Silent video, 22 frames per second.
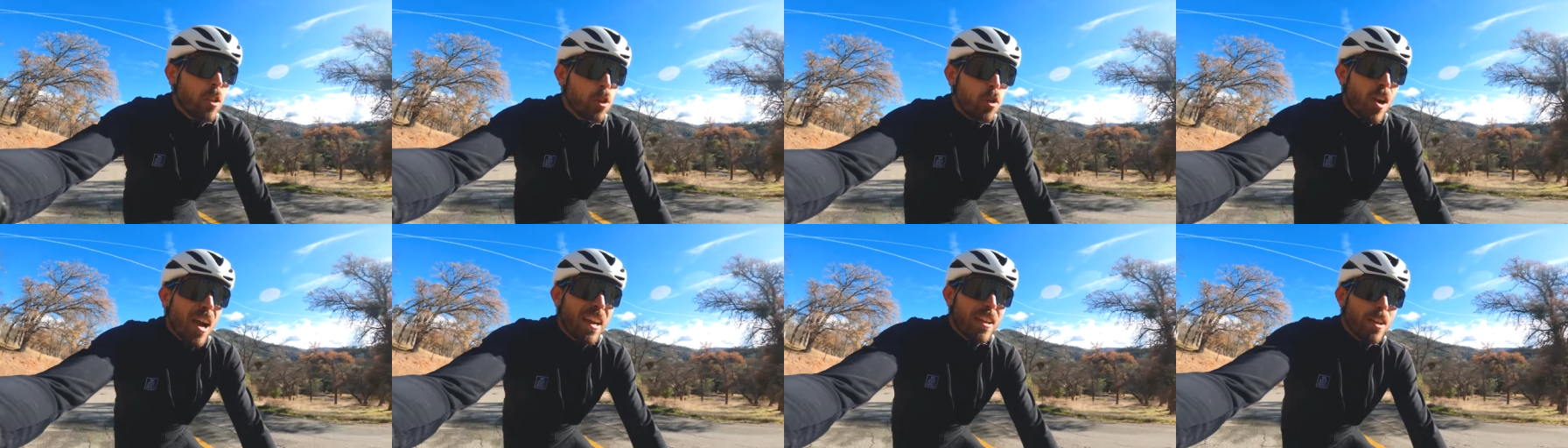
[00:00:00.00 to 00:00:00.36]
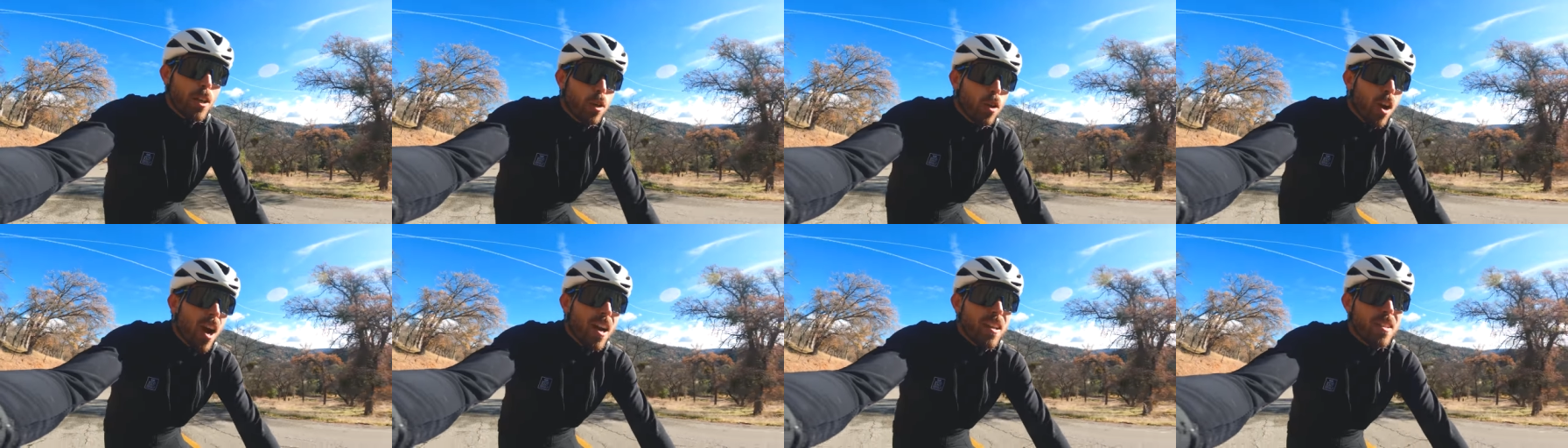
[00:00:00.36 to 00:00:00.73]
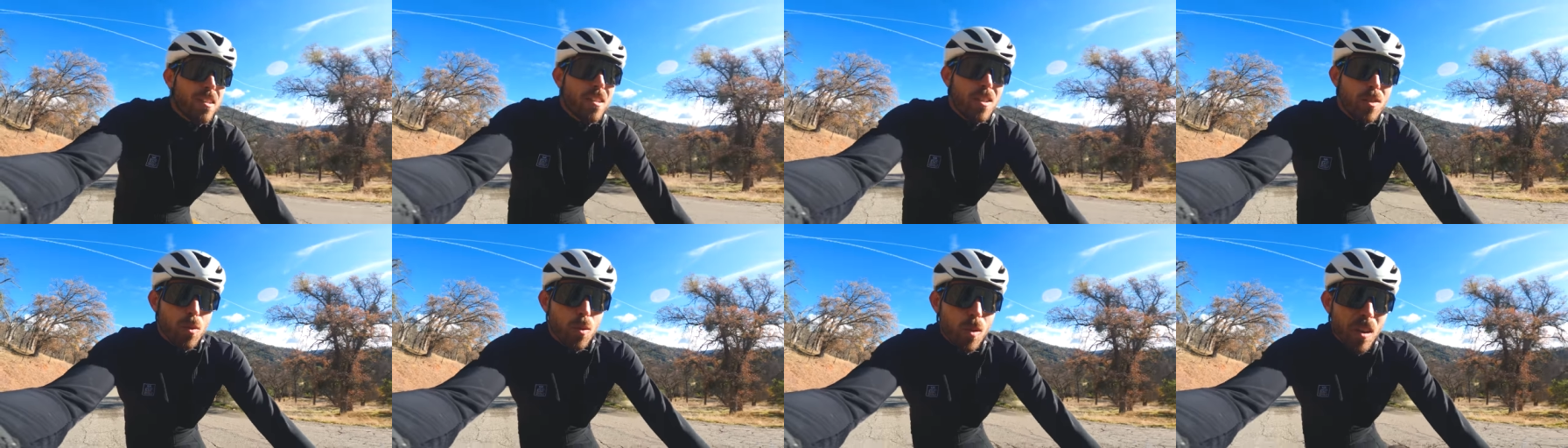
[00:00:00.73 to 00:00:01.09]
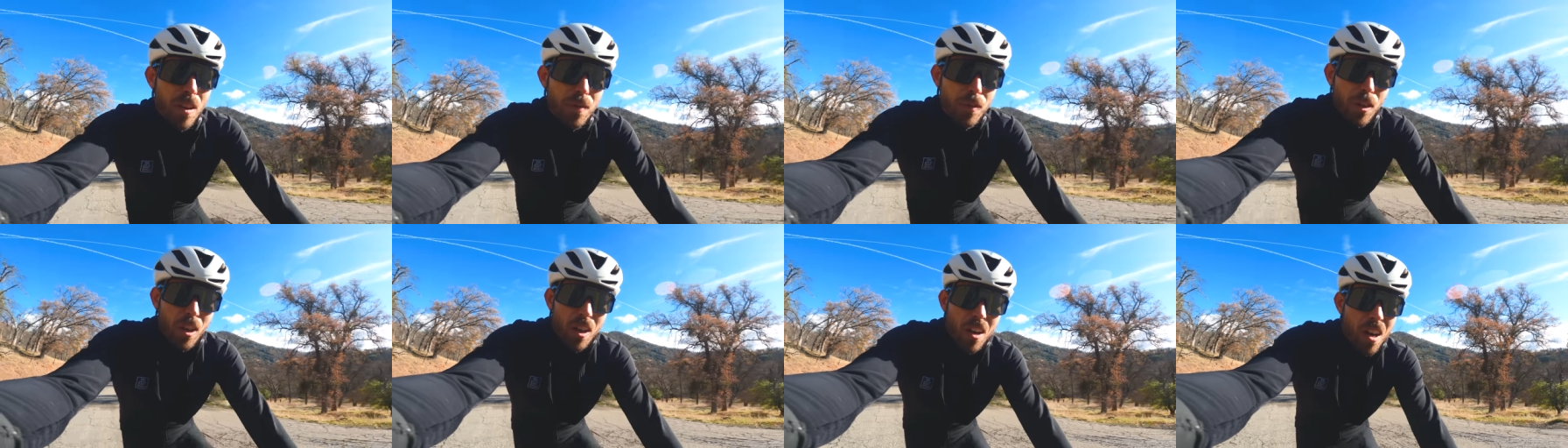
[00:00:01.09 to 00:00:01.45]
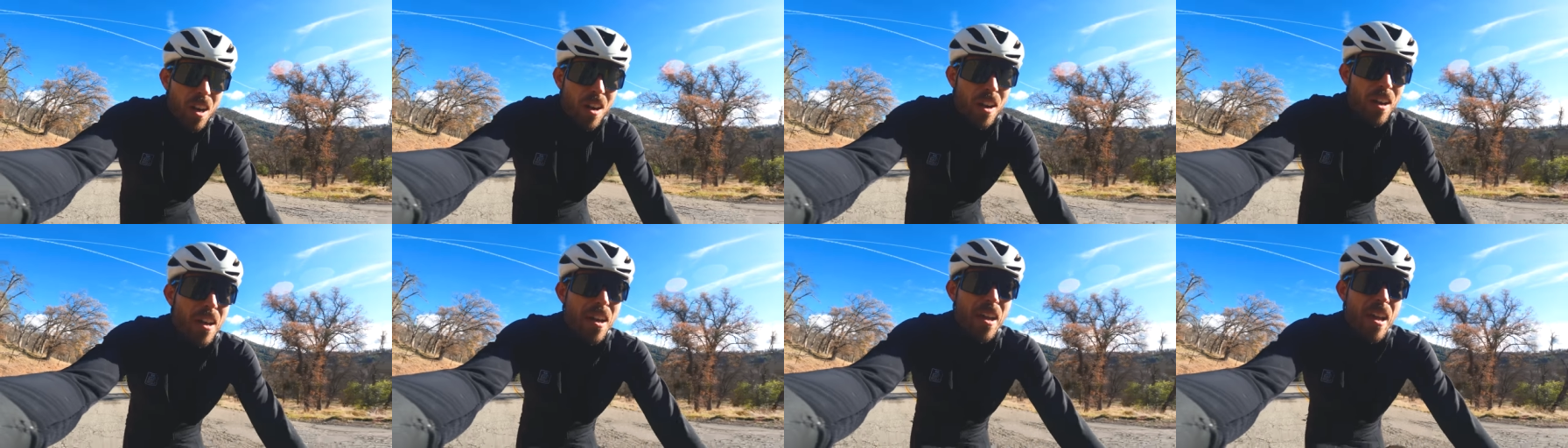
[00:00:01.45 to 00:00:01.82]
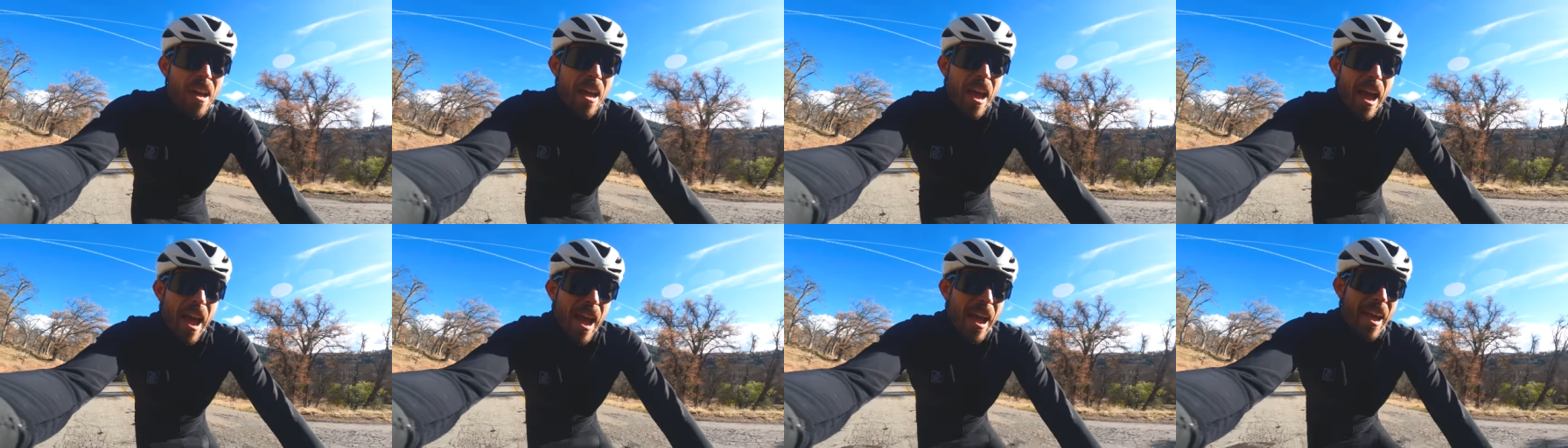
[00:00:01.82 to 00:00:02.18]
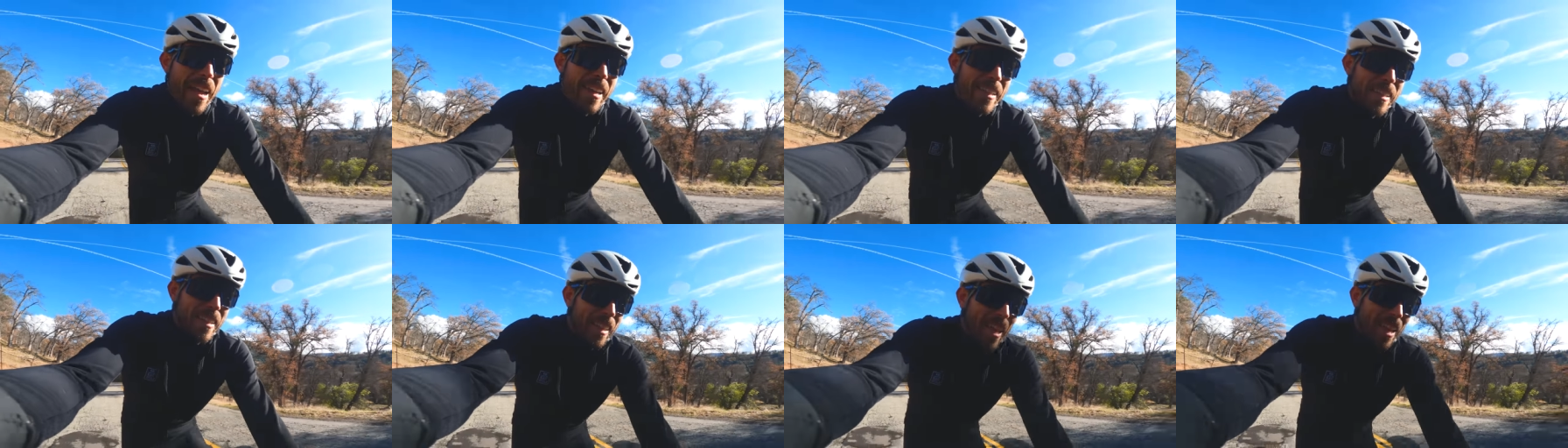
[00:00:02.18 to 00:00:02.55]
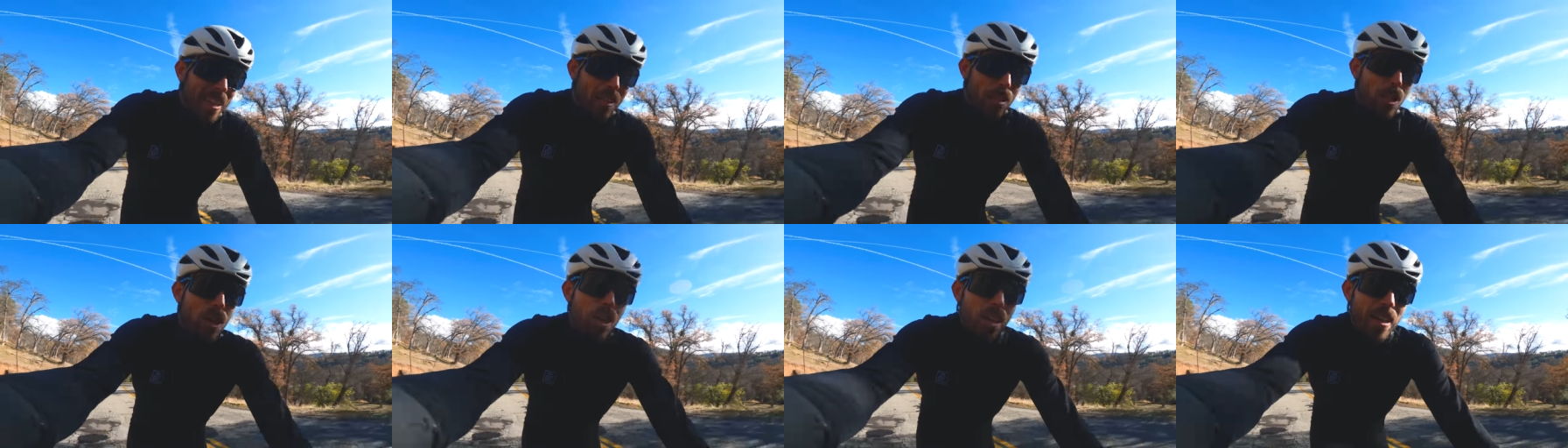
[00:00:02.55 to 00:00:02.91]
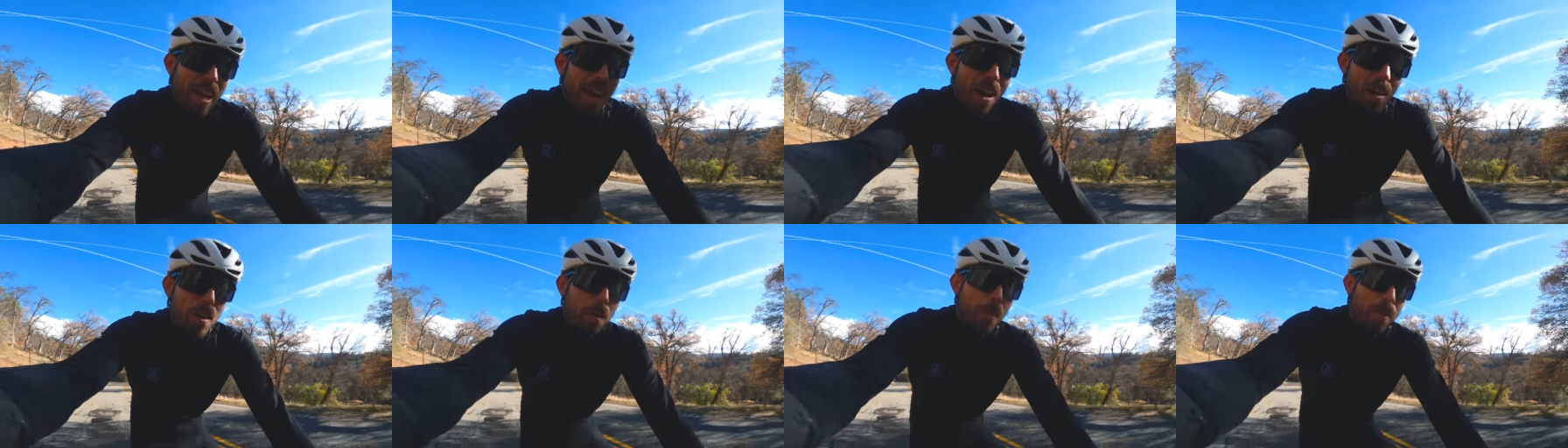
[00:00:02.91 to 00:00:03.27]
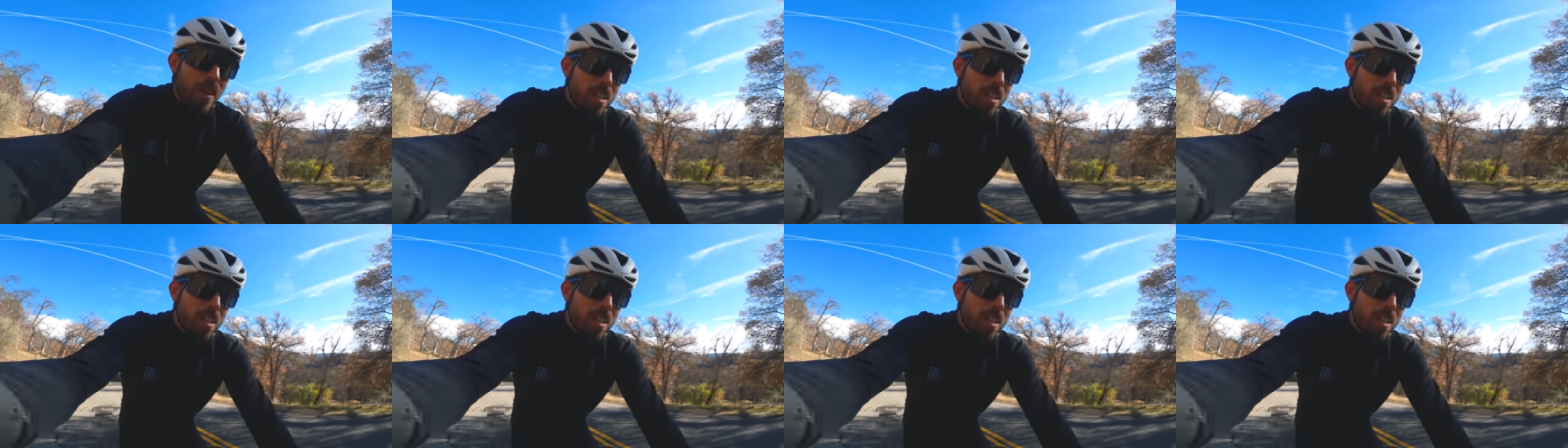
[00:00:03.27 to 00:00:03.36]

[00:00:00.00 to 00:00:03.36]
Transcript: tried to cross this river and it like took out a